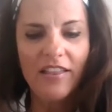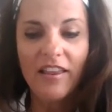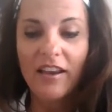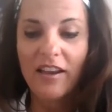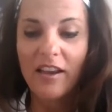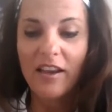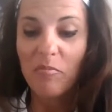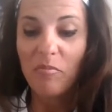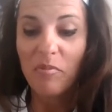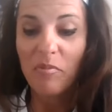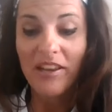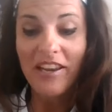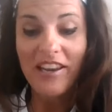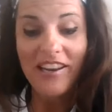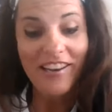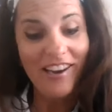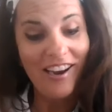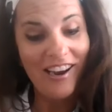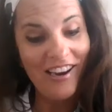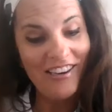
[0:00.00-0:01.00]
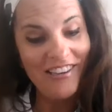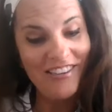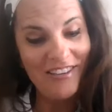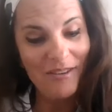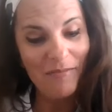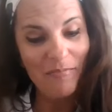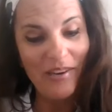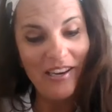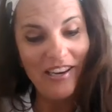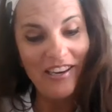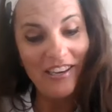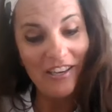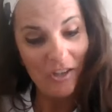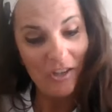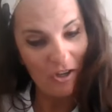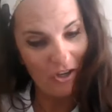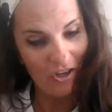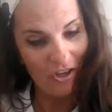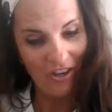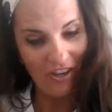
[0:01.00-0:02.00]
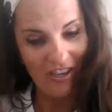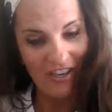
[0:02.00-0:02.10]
The Complete Guide to Beating Sugar